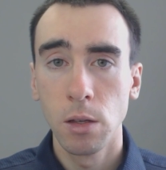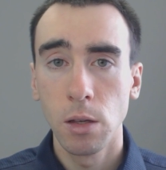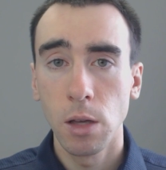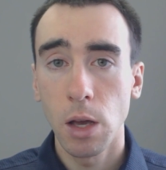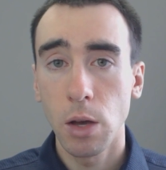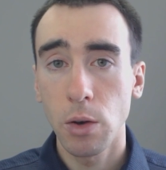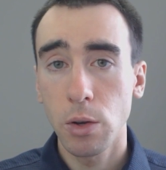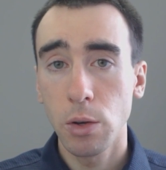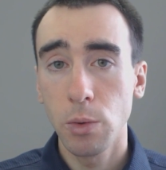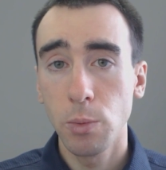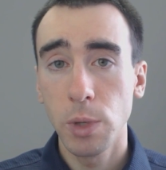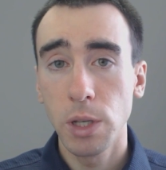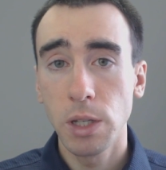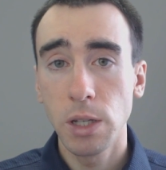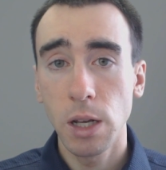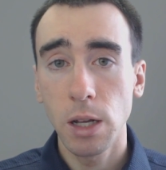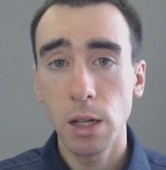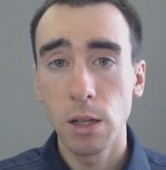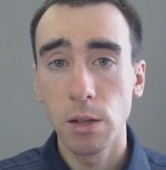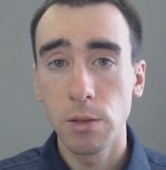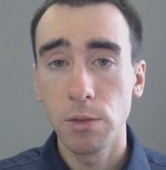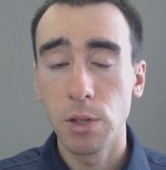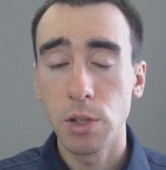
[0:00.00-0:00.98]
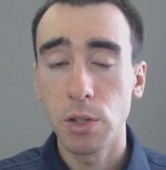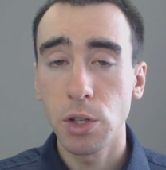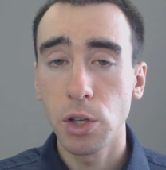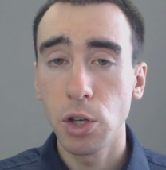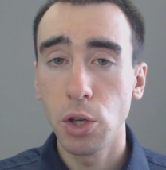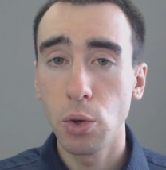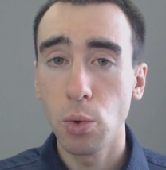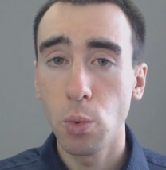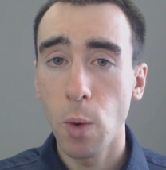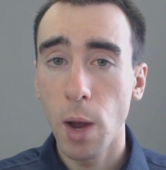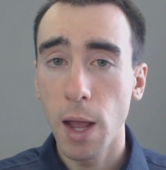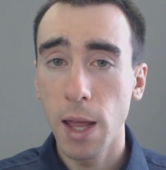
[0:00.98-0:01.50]
How can we tell if this
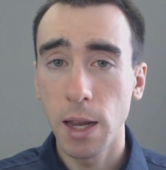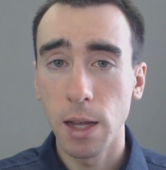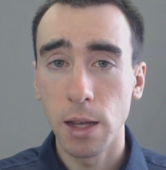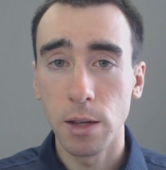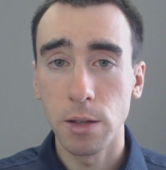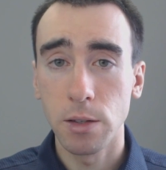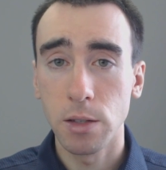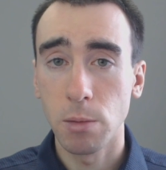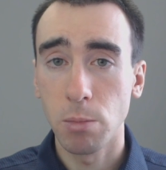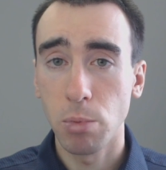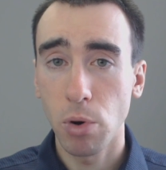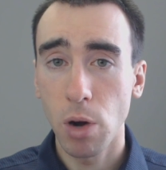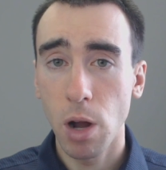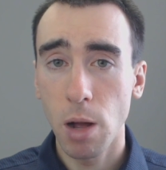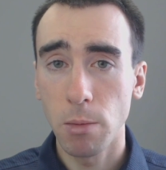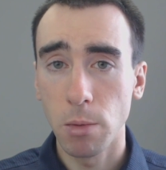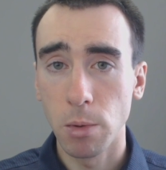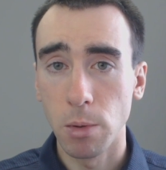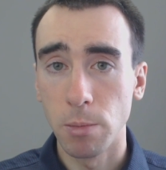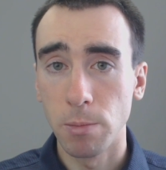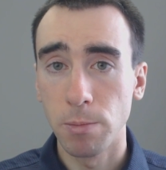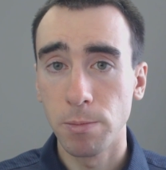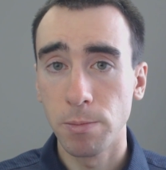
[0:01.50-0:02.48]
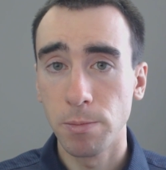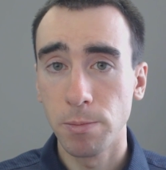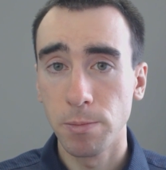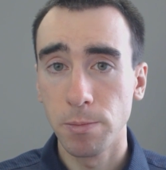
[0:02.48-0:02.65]
queue waiting is a problem?